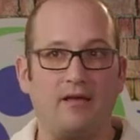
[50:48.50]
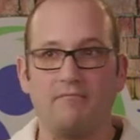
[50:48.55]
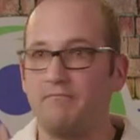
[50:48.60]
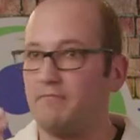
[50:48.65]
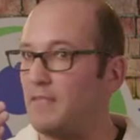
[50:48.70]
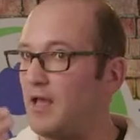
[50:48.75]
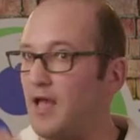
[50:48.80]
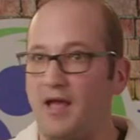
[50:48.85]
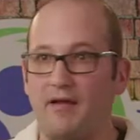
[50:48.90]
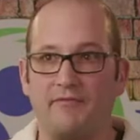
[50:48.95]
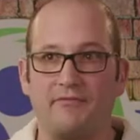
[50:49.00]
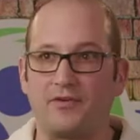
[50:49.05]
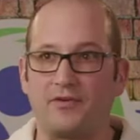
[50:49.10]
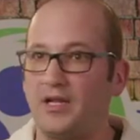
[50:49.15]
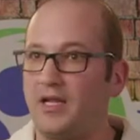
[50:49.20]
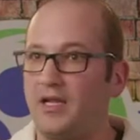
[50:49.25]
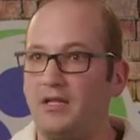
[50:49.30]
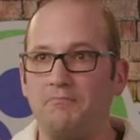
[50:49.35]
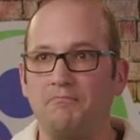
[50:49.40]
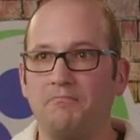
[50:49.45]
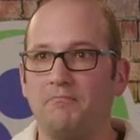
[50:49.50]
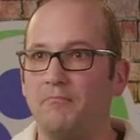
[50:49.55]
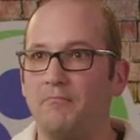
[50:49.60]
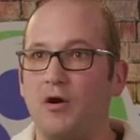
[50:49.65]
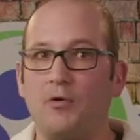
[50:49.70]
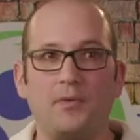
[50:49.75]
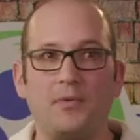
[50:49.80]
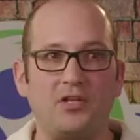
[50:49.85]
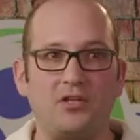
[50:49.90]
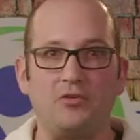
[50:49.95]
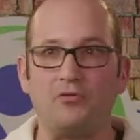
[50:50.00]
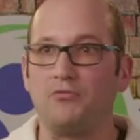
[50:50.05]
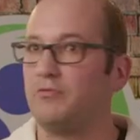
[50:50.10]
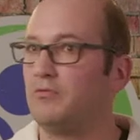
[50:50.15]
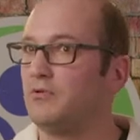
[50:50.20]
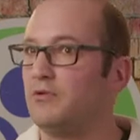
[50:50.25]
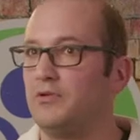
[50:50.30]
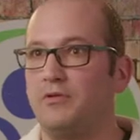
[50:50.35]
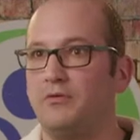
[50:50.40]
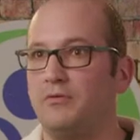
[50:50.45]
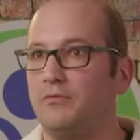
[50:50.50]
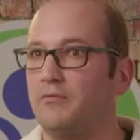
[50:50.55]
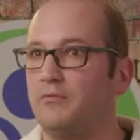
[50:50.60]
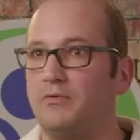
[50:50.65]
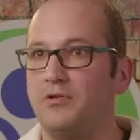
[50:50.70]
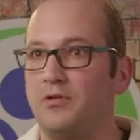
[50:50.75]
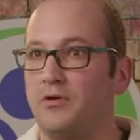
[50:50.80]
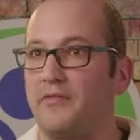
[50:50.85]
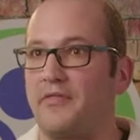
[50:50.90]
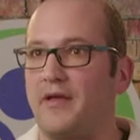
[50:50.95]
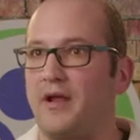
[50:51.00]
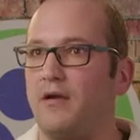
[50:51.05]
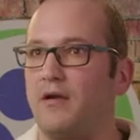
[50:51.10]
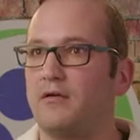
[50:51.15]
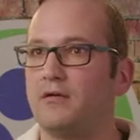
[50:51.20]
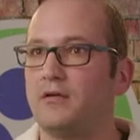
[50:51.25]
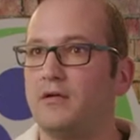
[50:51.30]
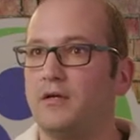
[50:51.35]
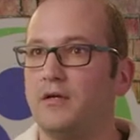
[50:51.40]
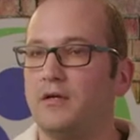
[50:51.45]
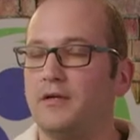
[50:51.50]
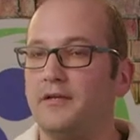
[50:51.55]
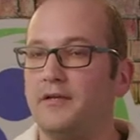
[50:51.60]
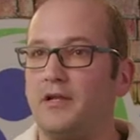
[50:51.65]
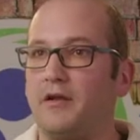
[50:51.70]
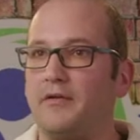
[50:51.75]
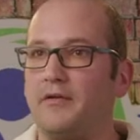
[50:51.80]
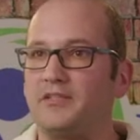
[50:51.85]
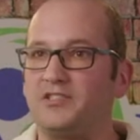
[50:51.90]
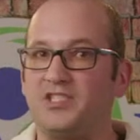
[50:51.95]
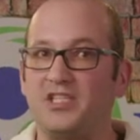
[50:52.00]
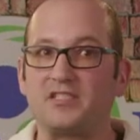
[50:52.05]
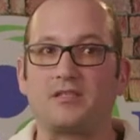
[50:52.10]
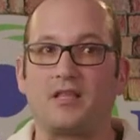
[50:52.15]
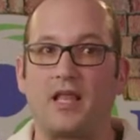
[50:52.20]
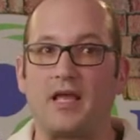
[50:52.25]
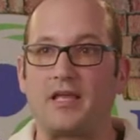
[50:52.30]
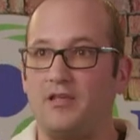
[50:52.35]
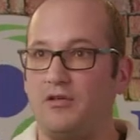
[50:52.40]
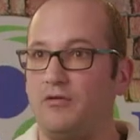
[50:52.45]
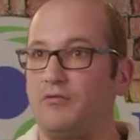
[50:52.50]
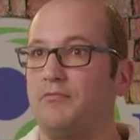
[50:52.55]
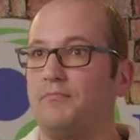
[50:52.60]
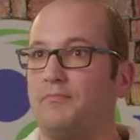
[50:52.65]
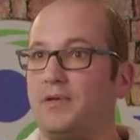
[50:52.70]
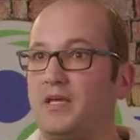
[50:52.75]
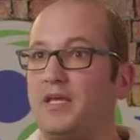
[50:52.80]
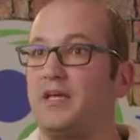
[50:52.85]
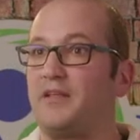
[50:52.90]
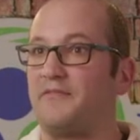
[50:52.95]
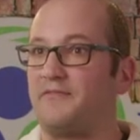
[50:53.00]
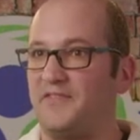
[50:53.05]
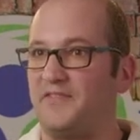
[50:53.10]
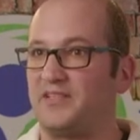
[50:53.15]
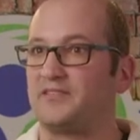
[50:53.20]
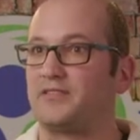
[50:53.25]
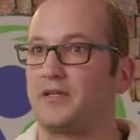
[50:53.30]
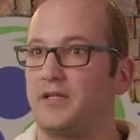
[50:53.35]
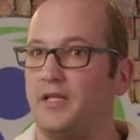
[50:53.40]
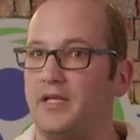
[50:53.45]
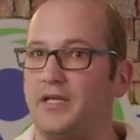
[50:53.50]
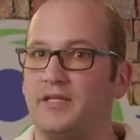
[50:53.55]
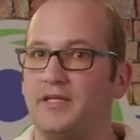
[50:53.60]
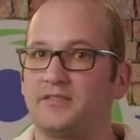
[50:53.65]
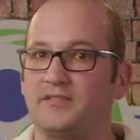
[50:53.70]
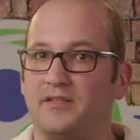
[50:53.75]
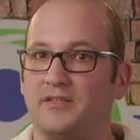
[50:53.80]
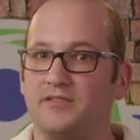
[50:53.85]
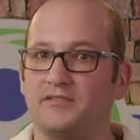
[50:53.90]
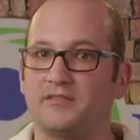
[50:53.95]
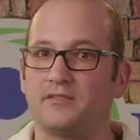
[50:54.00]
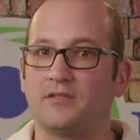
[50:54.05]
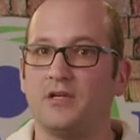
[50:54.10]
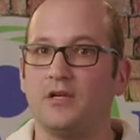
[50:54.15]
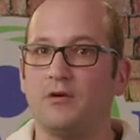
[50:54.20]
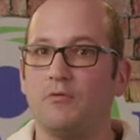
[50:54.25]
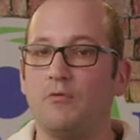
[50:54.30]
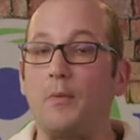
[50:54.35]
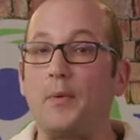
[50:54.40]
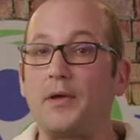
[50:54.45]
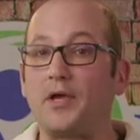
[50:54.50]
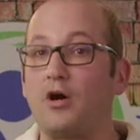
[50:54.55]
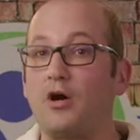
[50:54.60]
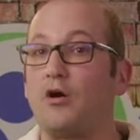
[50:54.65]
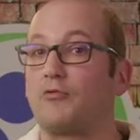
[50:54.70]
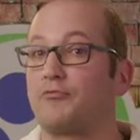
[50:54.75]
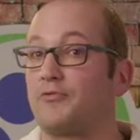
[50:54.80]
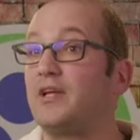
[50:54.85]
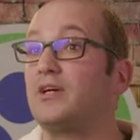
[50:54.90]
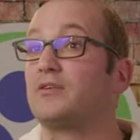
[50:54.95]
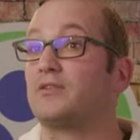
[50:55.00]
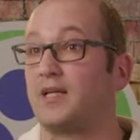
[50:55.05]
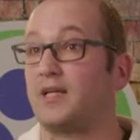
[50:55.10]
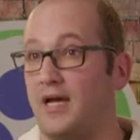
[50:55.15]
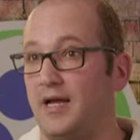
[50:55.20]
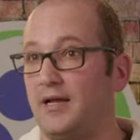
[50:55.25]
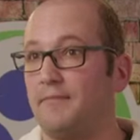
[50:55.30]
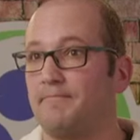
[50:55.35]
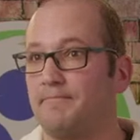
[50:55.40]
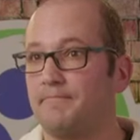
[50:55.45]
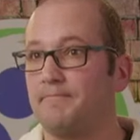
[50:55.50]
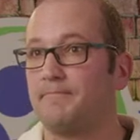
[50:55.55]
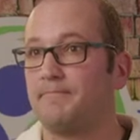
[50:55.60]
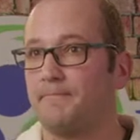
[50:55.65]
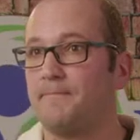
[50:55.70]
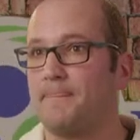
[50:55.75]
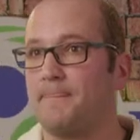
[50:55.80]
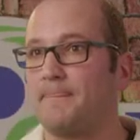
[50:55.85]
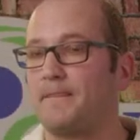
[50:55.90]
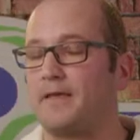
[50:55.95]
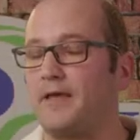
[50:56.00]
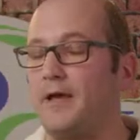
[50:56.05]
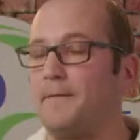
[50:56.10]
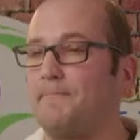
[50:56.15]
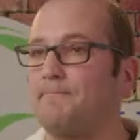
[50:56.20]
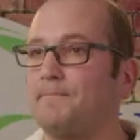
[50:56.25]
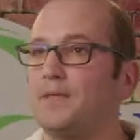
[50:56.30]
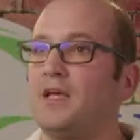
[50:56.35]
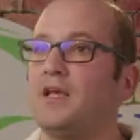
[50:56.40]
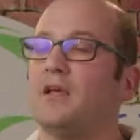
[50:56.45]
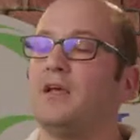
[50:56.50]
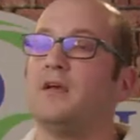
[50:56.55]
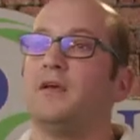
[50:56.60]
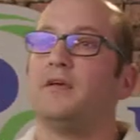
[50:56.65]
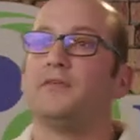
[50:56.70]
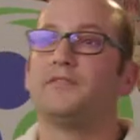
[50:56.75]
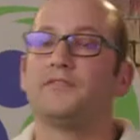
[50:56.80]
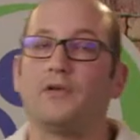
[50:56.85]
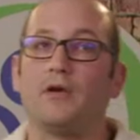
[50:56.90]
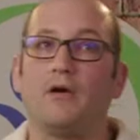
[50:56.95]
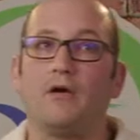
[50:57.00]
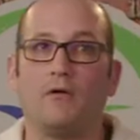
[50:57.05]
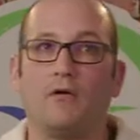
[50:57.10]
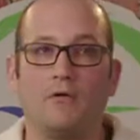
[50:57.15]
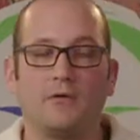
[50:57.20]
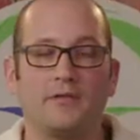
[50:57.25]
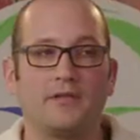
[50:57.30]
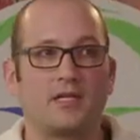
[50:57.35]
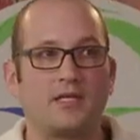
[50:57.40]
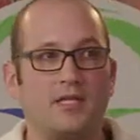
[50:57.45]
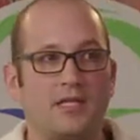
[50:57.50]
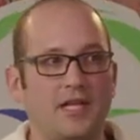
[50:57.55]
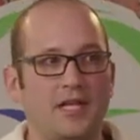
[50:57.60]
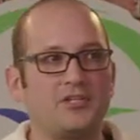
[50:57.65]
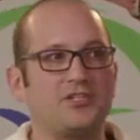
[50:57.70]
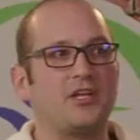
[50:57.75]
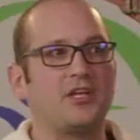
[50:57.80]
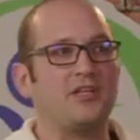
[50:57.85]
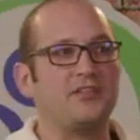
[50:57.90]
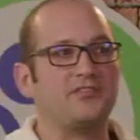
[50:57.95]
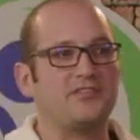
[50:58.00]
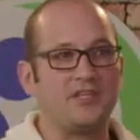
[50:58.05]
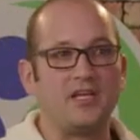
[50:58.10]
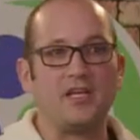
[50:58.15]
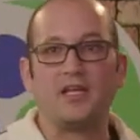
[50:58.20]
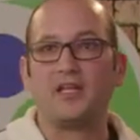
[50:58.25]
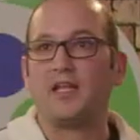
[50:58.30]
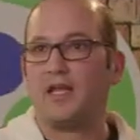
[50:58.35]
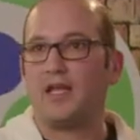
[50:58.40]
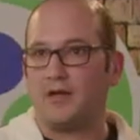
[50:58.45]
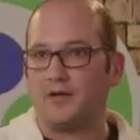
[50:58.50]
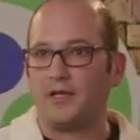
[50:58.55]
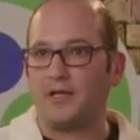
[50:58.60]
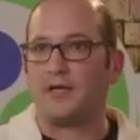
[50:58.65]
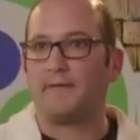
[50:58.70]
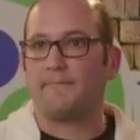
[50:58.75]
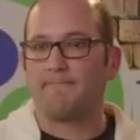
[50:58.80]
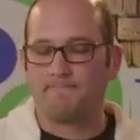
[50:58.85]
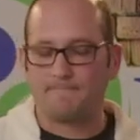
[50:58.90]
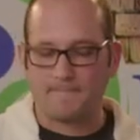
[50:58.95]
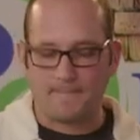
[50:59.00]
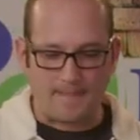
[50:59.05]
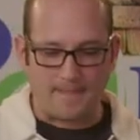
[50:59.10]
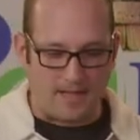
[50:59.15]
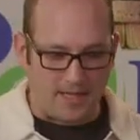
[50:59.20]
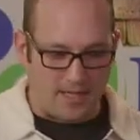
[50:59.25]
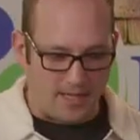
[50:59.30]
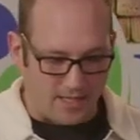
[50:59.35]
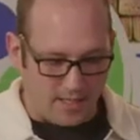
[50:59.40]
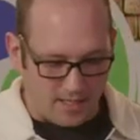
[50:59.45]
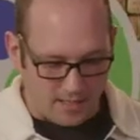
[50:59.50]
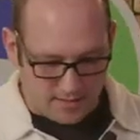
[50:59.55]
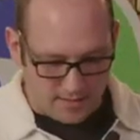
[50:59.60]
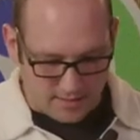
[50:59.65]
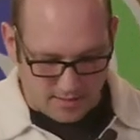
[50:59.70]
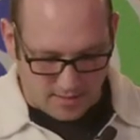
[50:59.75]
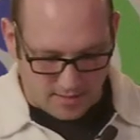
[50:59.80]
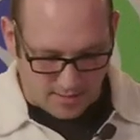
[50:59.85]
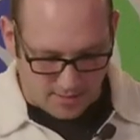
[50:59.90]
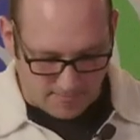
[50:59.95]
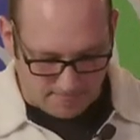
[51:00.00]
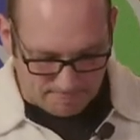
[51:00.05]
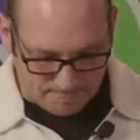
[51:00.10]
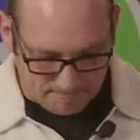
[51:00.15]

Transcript: every moment you, you you're there. You know, just like you being in physically. It's it's what we call real time. Okay, so the clinician can see and hear you, and um,